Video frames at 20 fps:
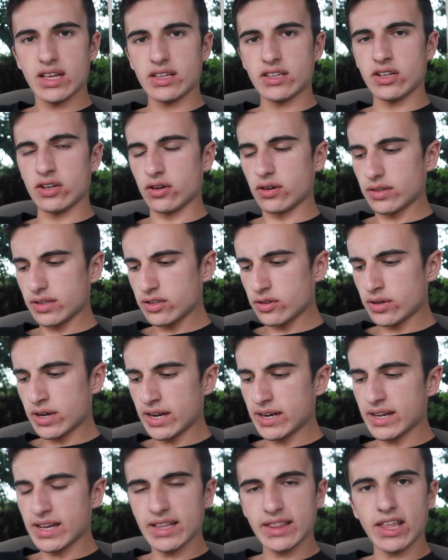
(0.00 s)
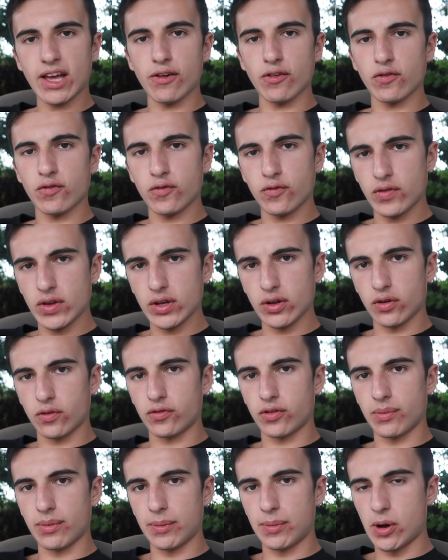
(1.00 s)
you know, you kind of get that feel
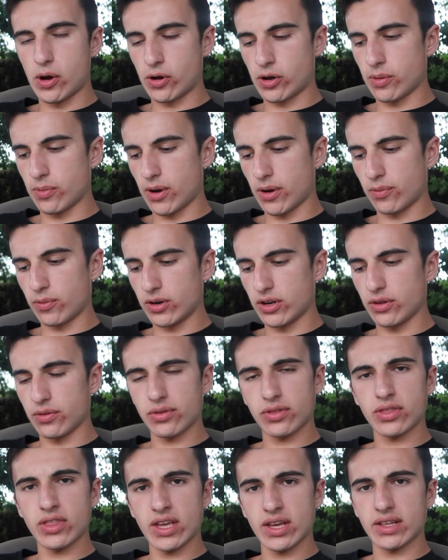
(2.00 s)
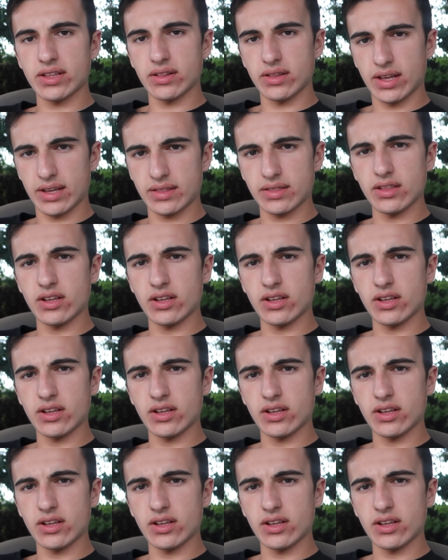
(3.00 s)
from a Pokemon when you think like,